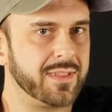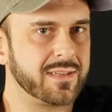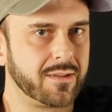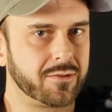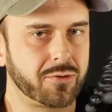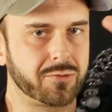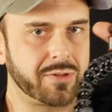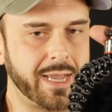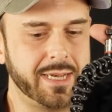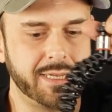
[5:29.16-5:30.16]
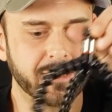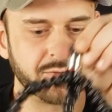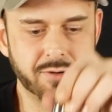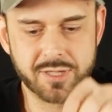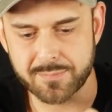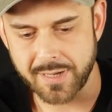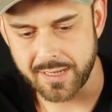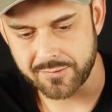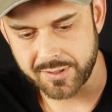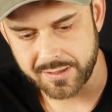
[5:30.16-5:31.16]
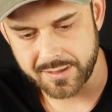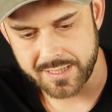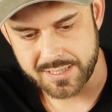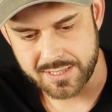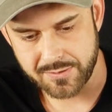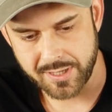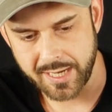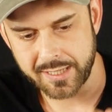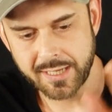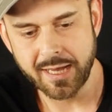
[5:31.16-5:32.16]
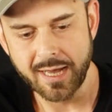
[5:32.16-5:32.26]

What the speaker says: these little tiny GorillaPods like this, okay?